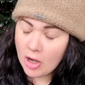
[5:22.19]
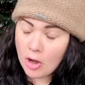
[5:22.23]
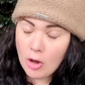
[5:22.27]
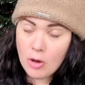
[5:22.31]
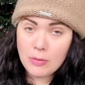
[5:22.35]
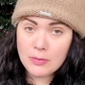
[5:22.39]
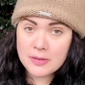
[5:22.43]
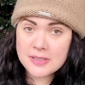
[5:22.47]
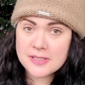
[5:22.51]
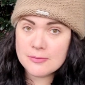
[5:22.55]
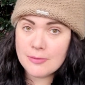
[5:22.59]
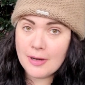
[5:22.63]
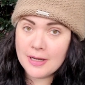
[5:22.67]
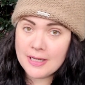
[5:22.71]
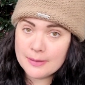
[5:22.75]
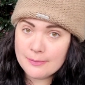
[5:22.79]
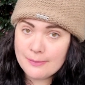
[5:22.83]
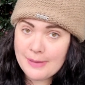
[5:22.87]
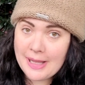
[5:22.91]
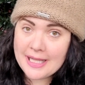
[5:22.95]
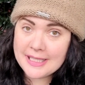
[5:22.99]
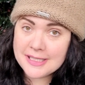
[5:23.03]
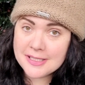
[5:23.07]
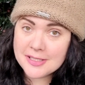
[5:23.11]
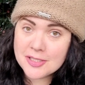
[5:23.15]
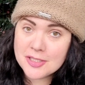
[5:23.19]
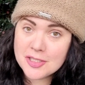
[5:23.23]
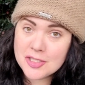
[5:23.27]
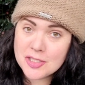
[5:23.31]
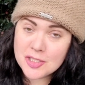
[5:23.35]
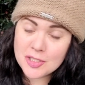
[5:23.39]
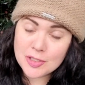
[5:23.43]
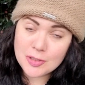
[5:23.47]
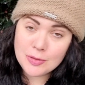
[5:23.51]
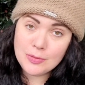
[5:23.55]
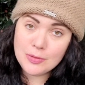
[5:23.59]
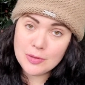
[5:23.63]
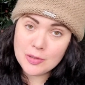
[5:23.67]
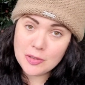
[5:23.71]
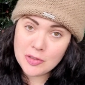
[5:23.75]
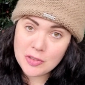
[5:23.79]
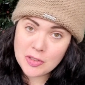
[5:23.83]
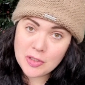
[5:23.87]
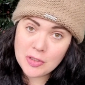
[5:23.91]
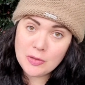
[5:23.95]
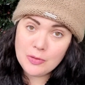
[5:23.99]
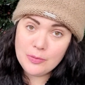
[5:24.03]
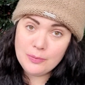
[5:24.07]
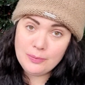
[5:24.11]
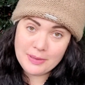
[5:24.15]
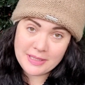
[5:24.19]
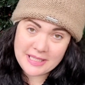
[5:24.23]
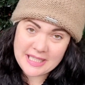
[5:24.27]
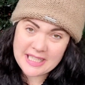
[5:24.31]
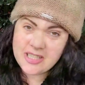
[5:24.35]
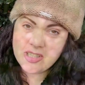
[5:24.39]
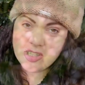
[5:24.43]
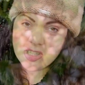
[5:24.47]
always recommend to new beginner